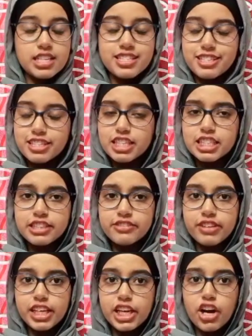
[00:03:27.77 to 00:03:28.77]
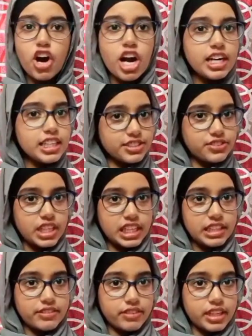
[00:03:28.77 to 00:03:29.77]
constructively or
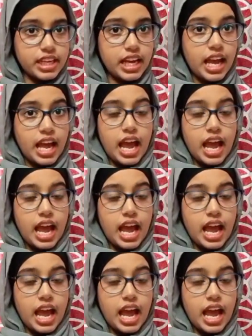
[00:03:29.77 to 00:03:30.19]
destructively,